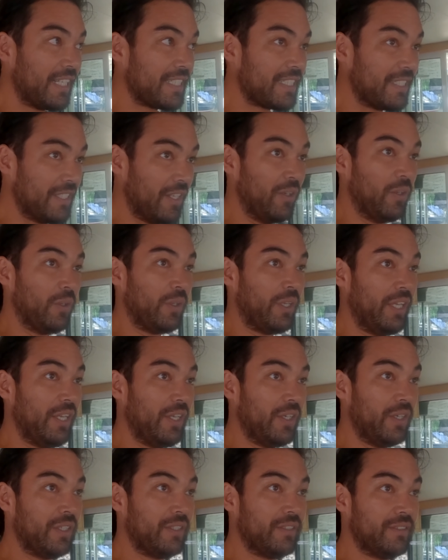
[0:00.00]
It's not
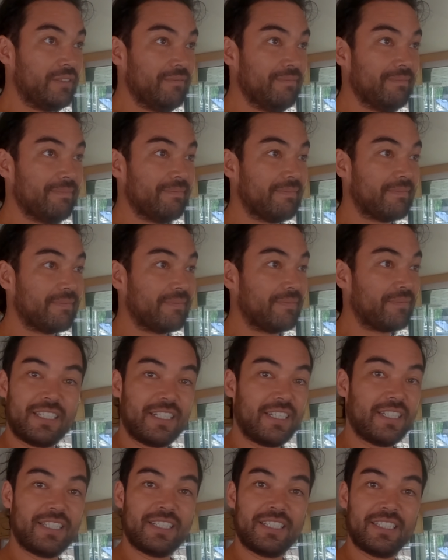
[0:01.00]
looking good.
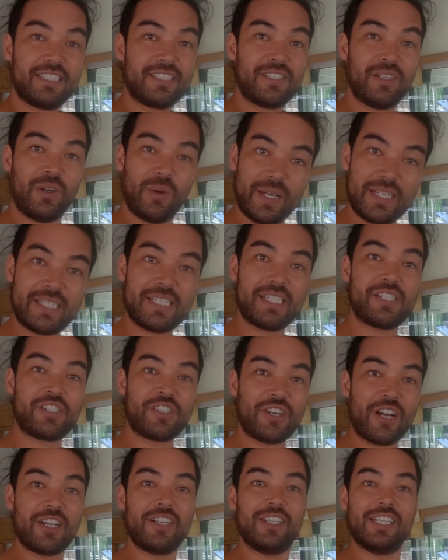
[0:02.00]
It's always a
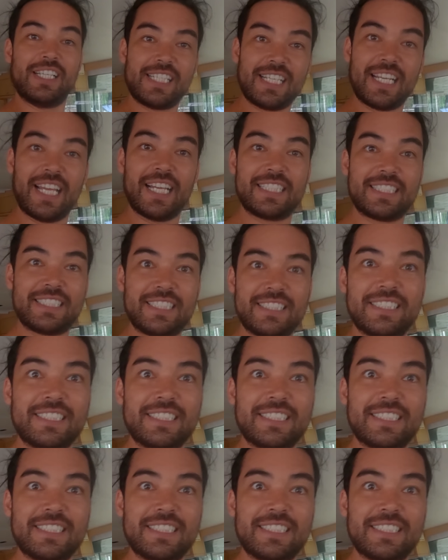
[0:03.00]
struggle, isn't it?